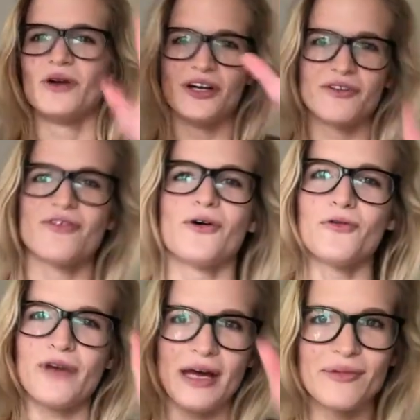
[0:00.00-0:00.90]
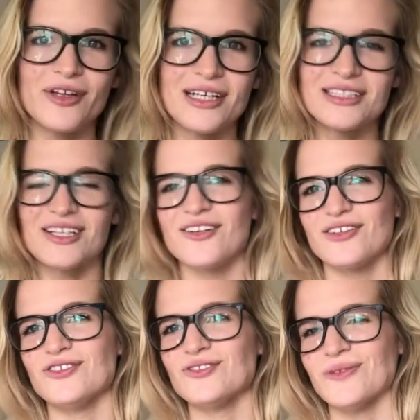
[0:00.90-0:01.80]
wonderful, fabulous, all
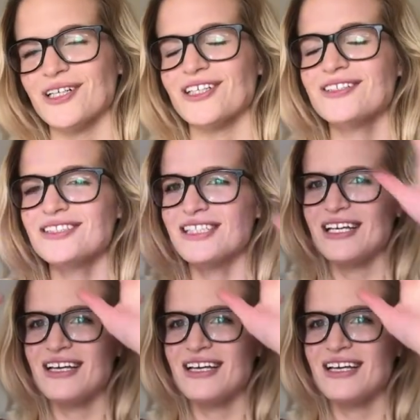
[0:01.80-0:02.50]
those words.